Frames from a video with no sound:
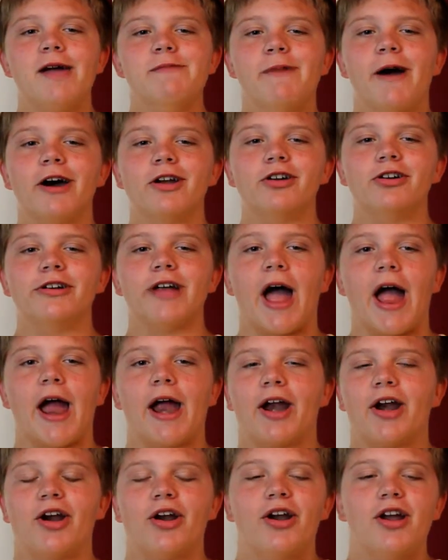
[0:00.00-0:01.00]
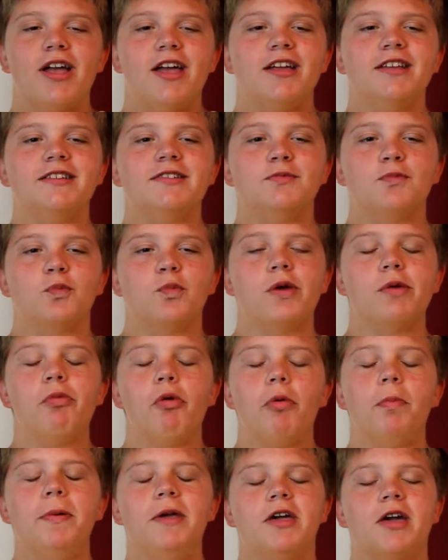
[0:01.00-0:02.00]
Hunter Dyer, and we
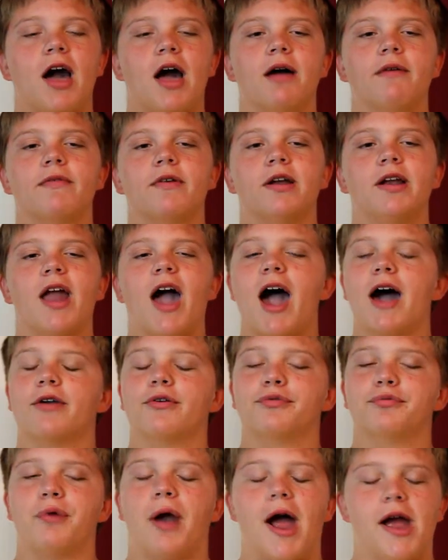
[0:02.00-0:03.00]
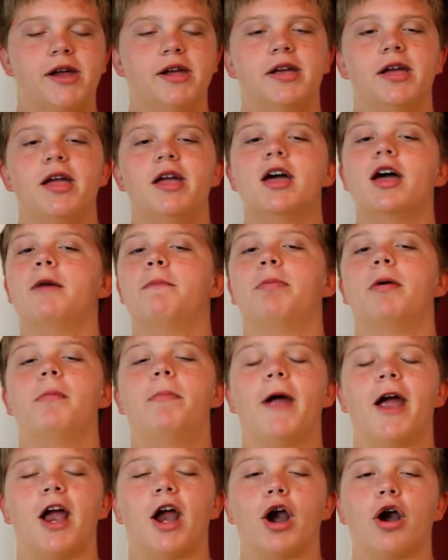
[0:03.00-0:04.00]
will be covering how to write and
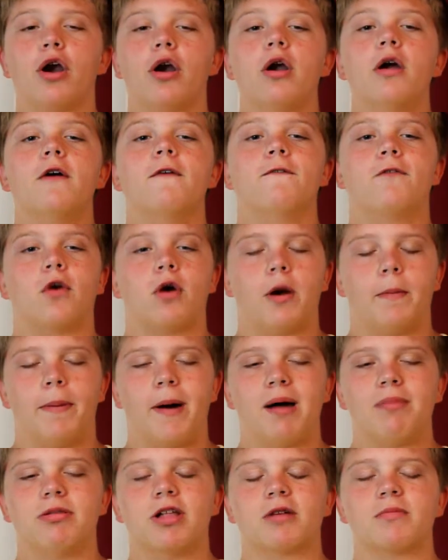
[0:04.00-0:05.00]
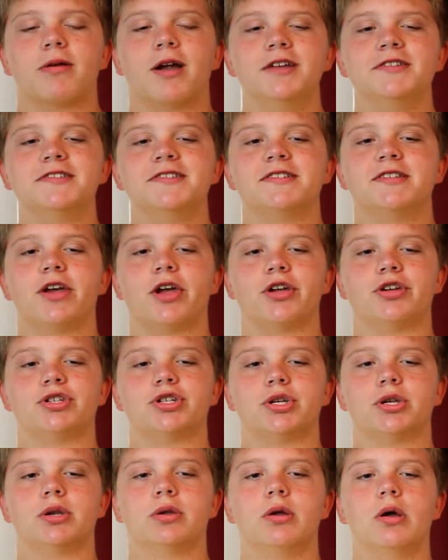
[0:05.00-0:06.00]
prepare for a public
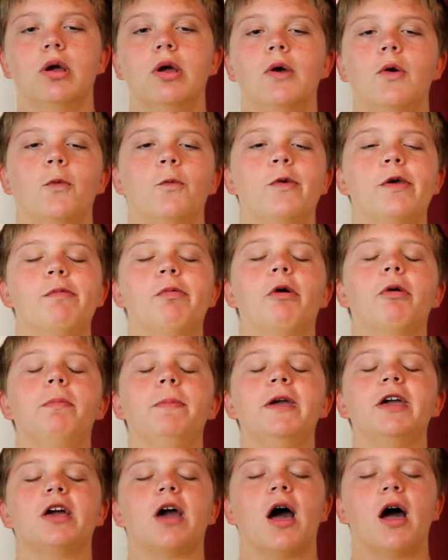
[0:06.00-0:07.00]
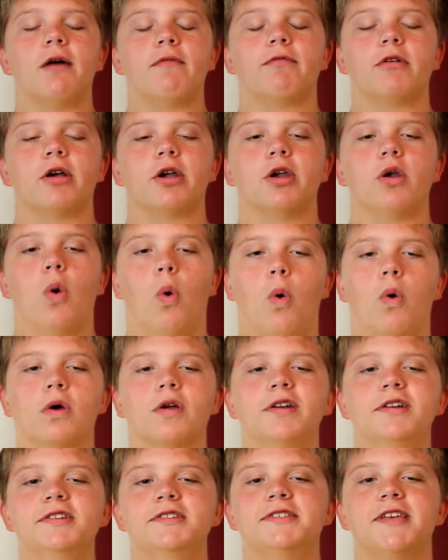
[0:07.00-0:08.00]
presentation. We will be covering
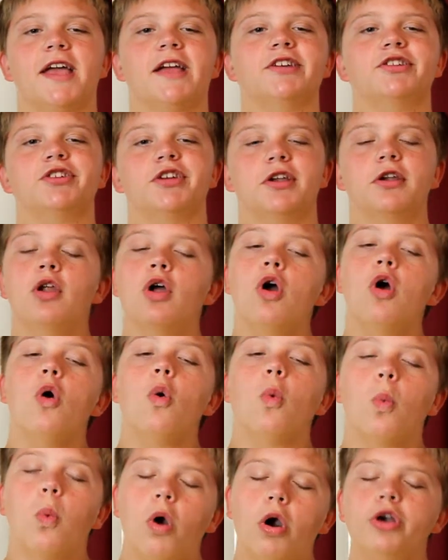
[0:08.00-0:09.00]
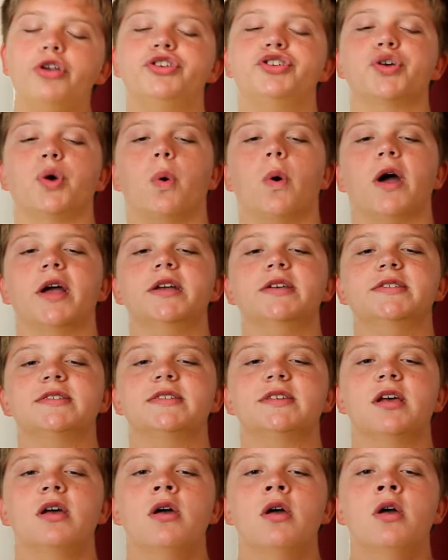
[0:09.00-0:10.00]
organization, word
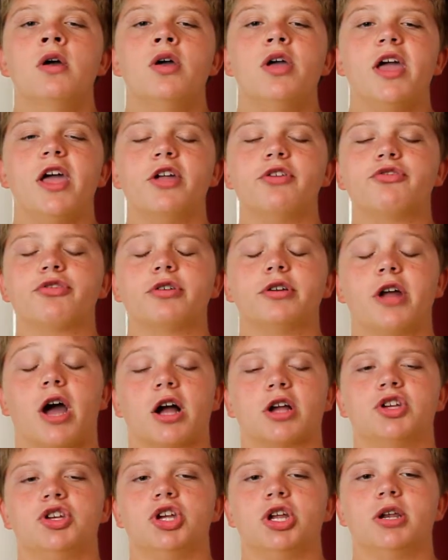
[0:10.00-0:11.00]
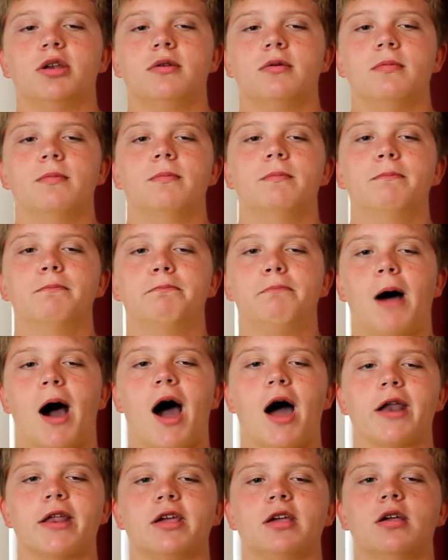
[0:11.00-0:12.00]
choice, introduction,
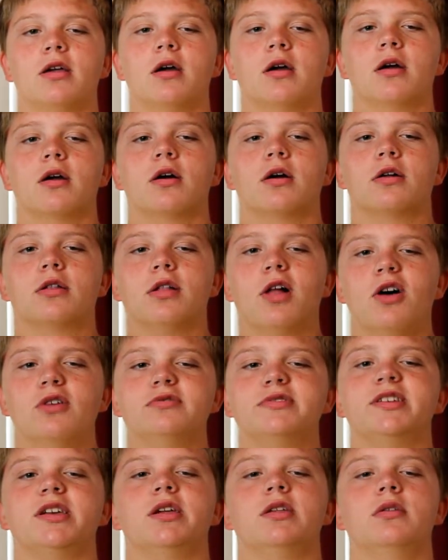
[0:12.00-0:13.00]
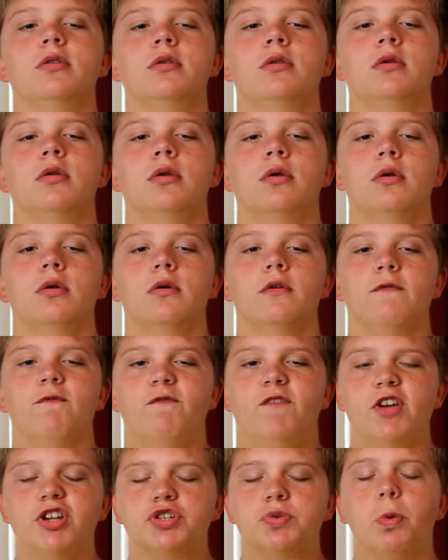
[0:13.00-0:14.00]
body, closing,
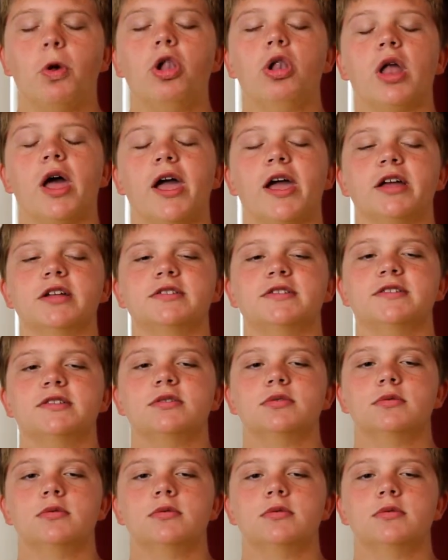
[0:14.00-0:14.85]
visual aids,